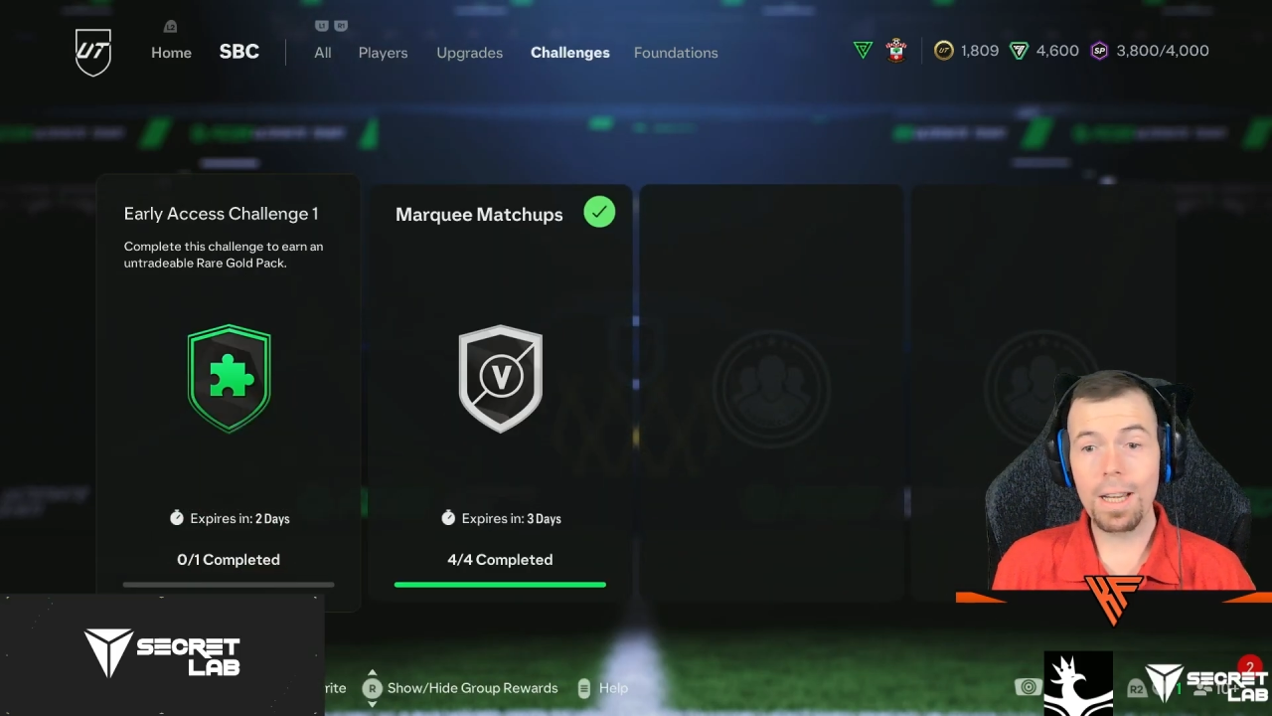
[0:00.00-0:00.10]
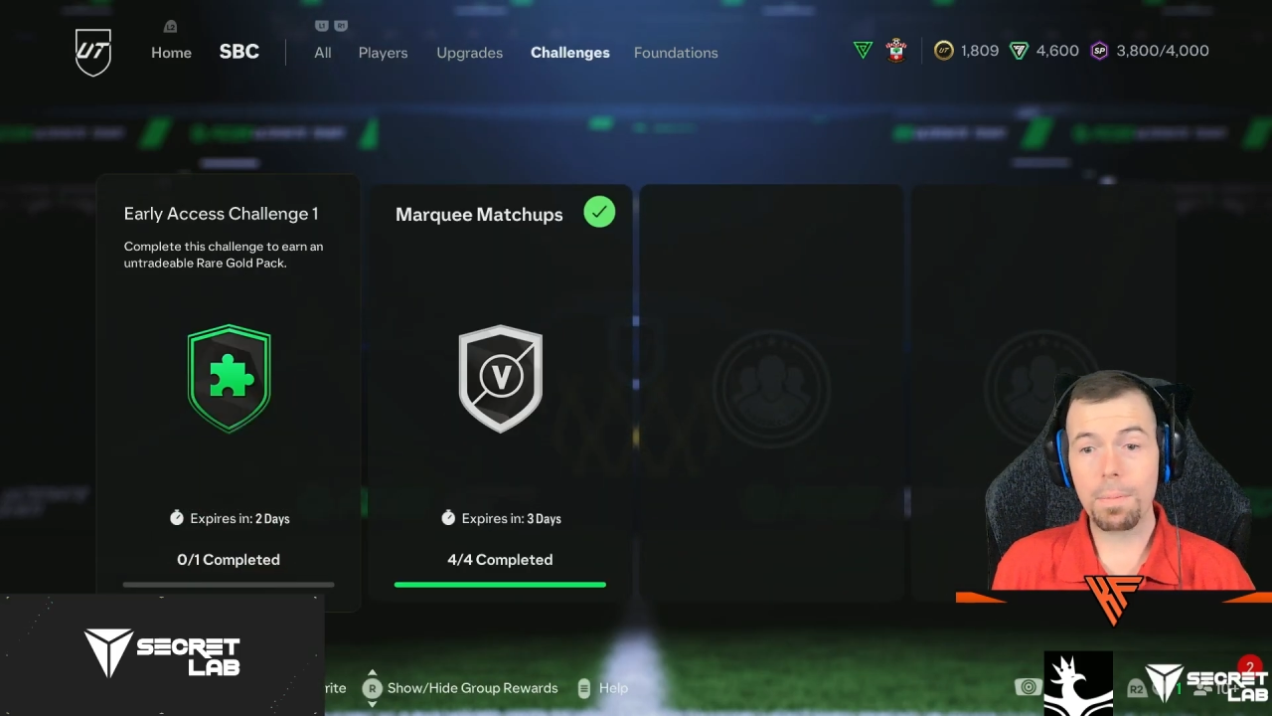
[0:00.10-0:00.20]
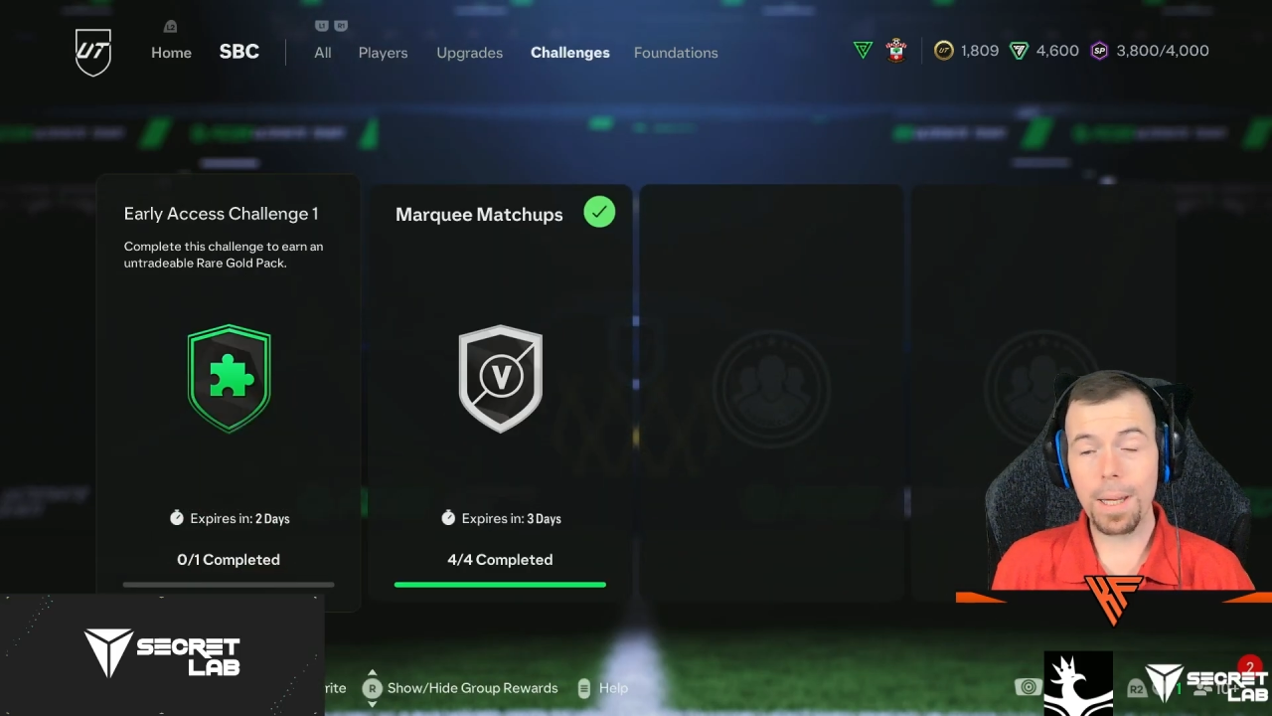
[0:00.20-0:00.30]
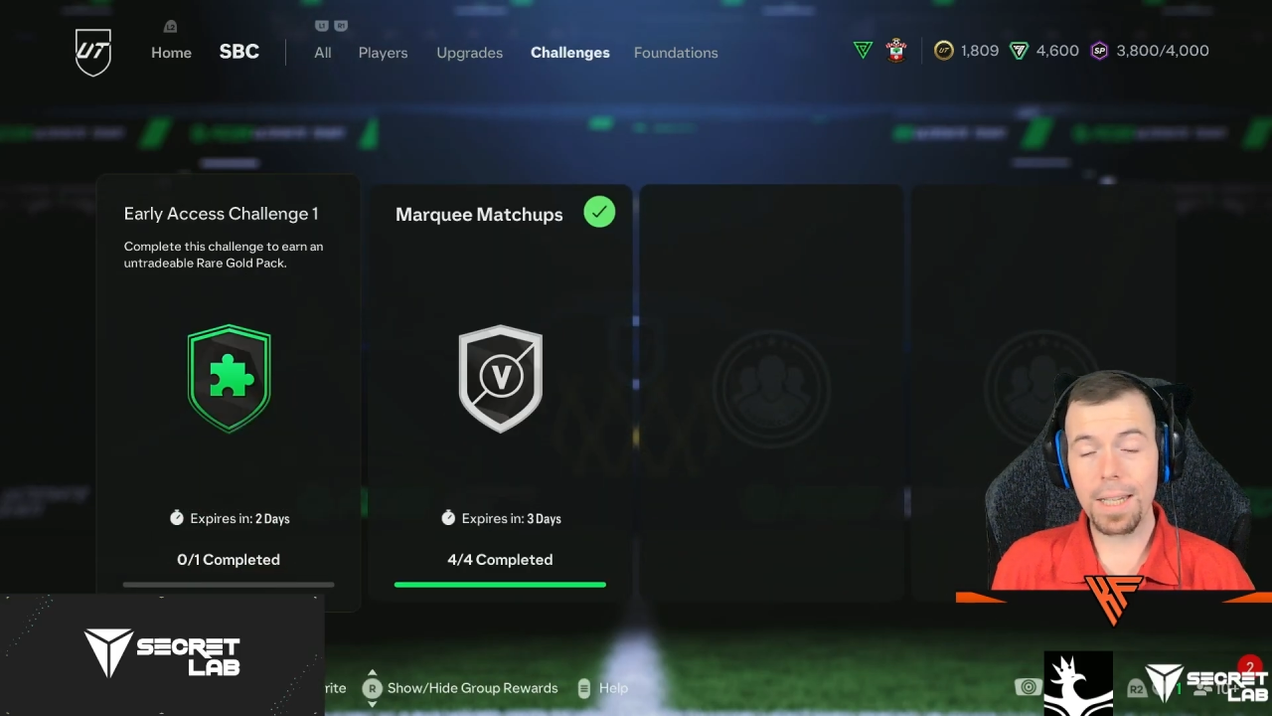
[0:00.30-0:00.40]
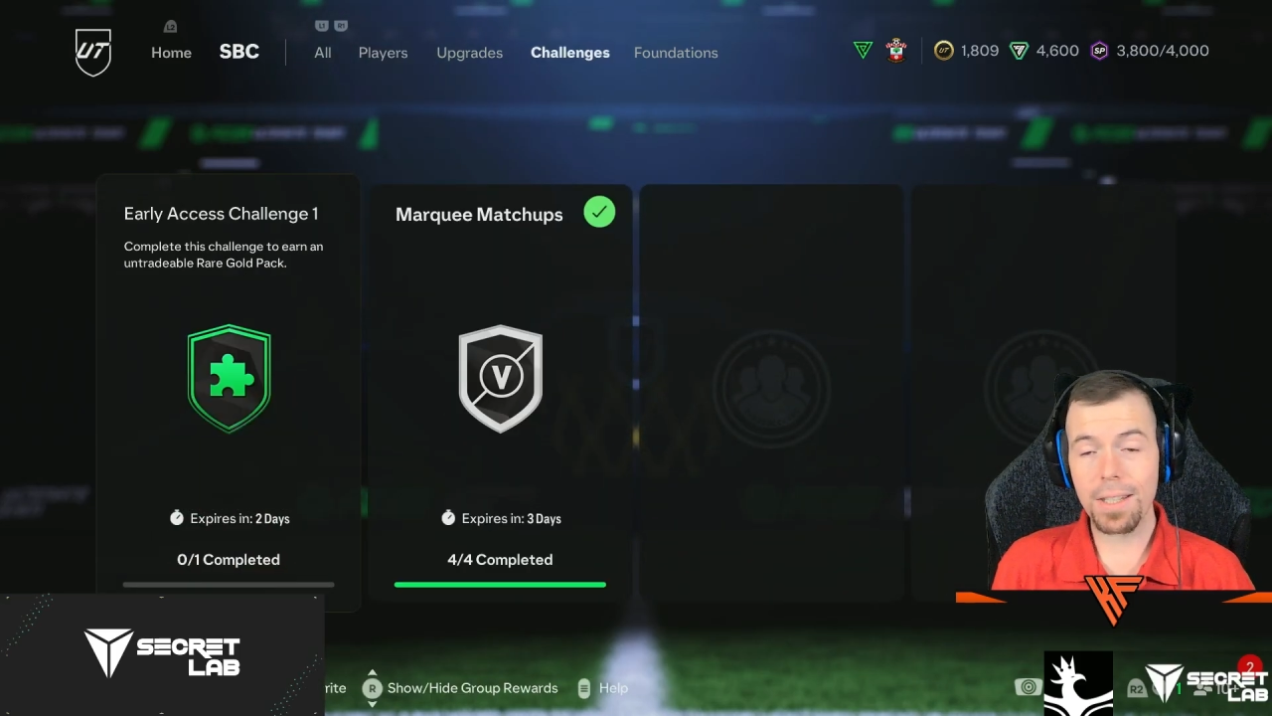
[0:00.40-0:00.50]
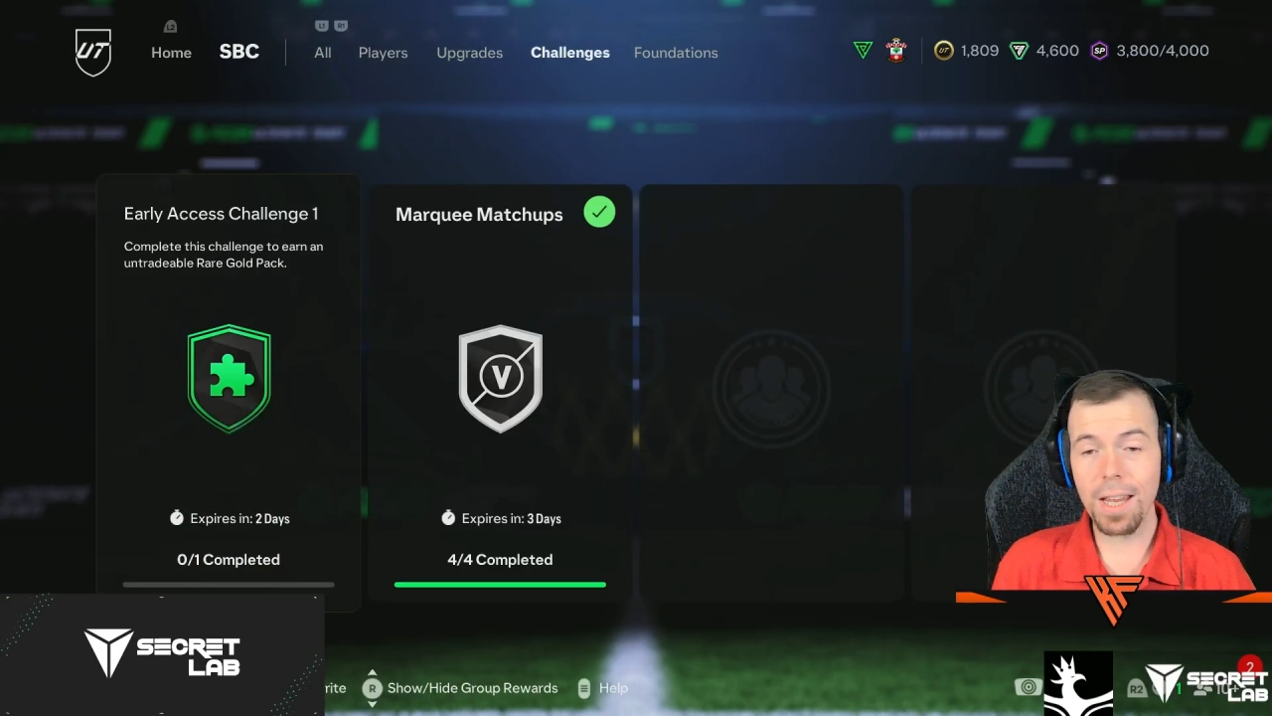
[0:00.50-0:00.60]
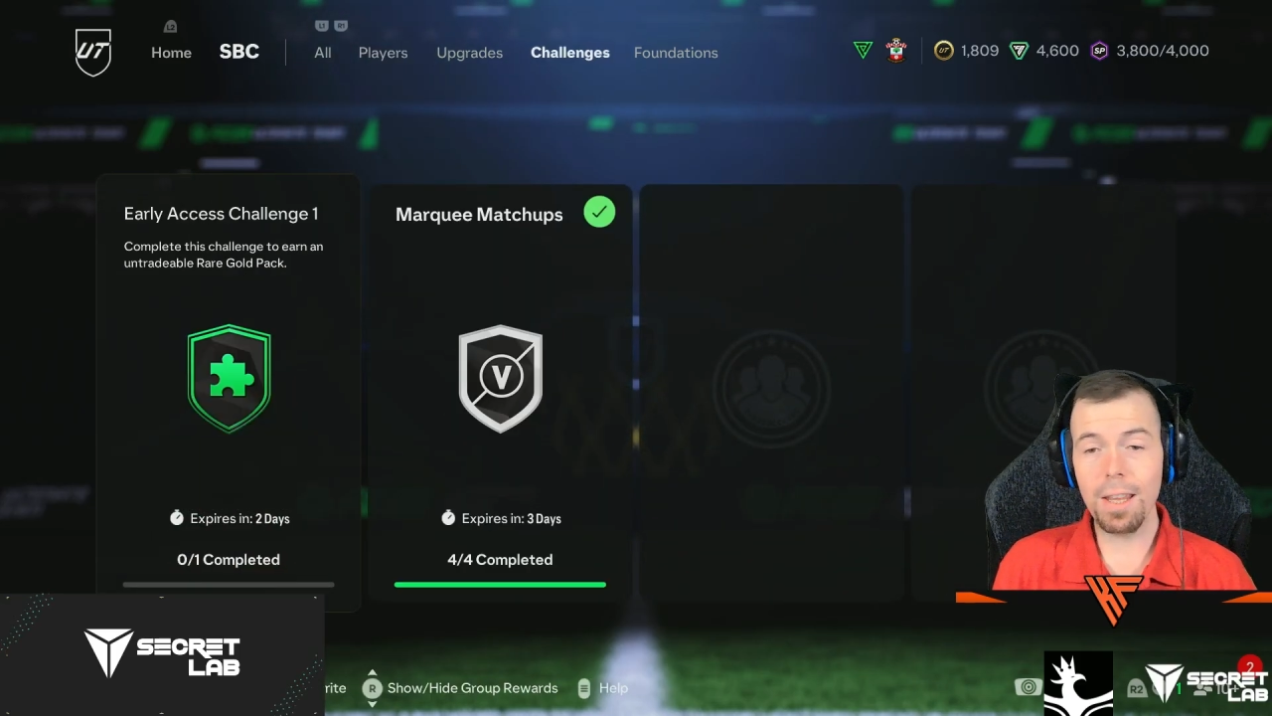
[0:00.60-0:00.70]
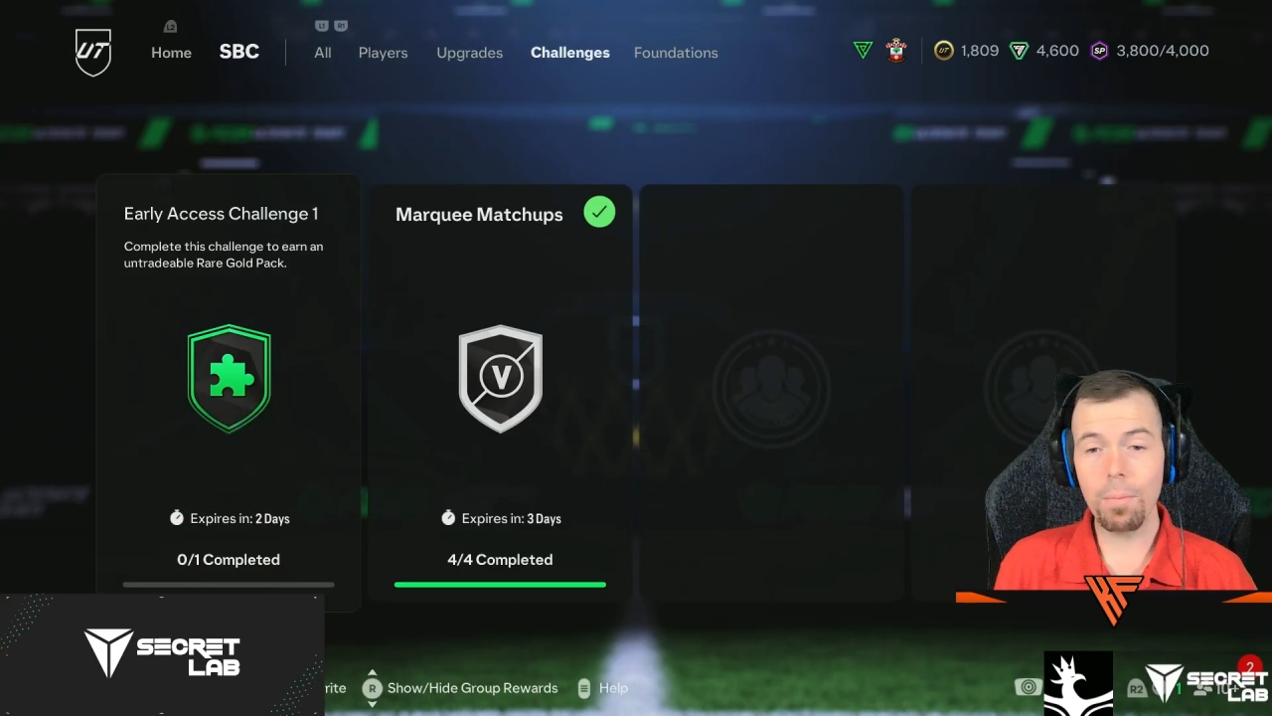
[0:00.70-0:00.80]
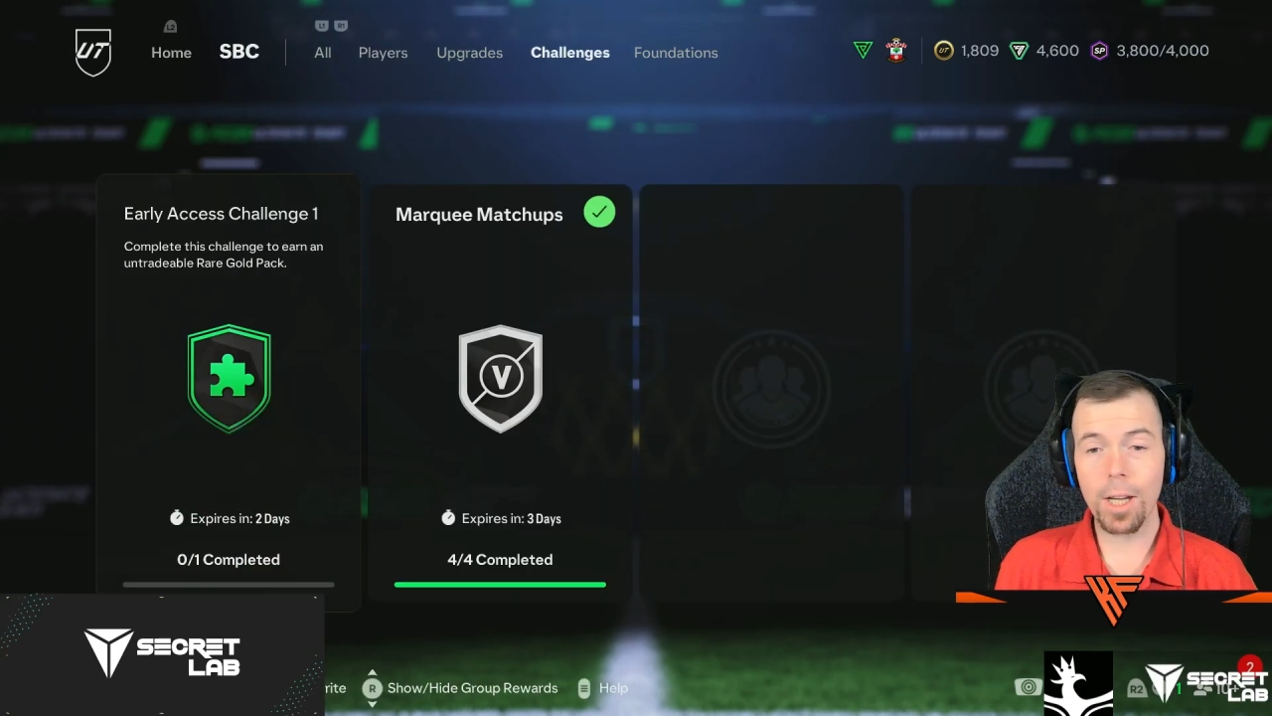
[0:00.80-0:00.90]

SBC.